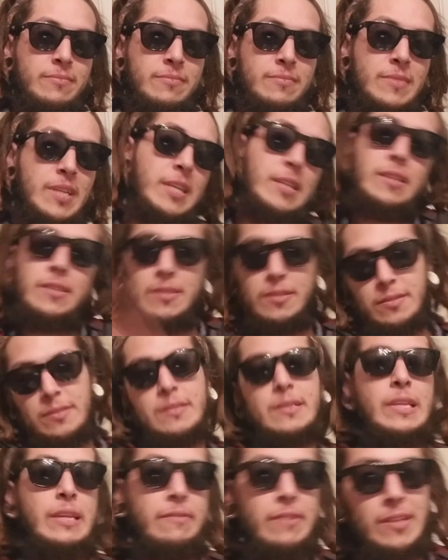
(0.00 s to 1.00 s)
man,
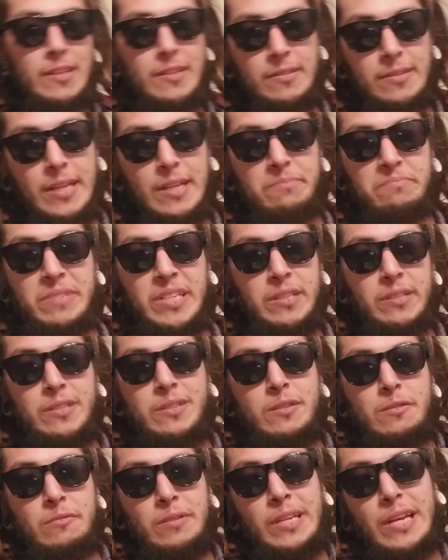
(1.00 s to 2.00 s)
just leave it, because that means
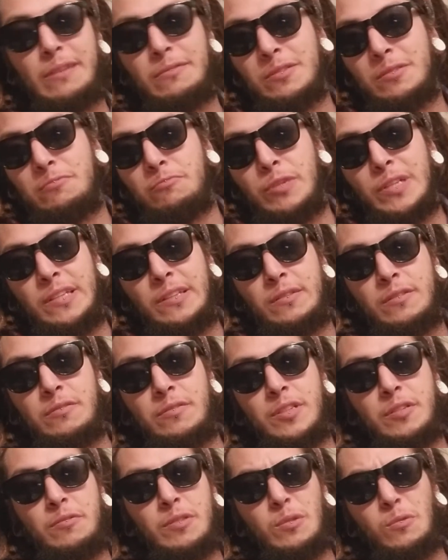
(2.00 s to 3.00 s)
3 hours willing to
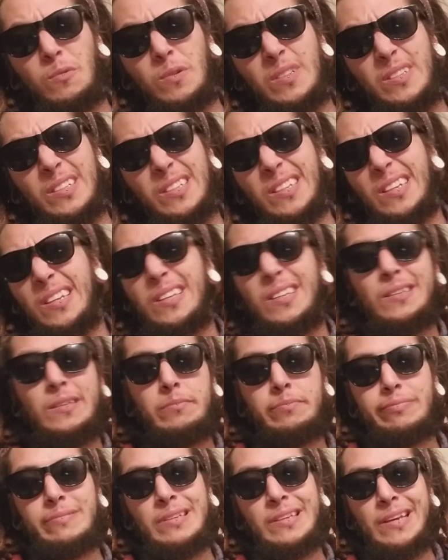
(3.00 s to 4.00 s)
deal with one,
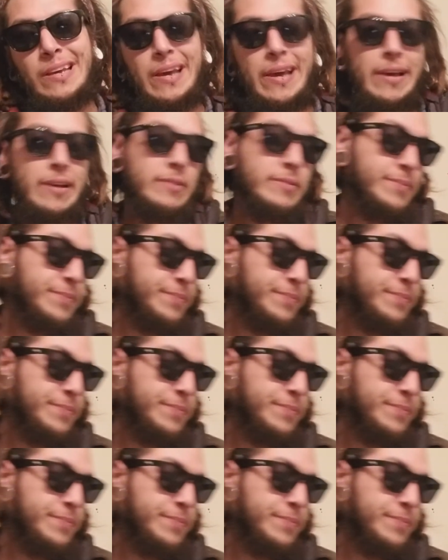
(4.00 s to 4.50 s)
and blah.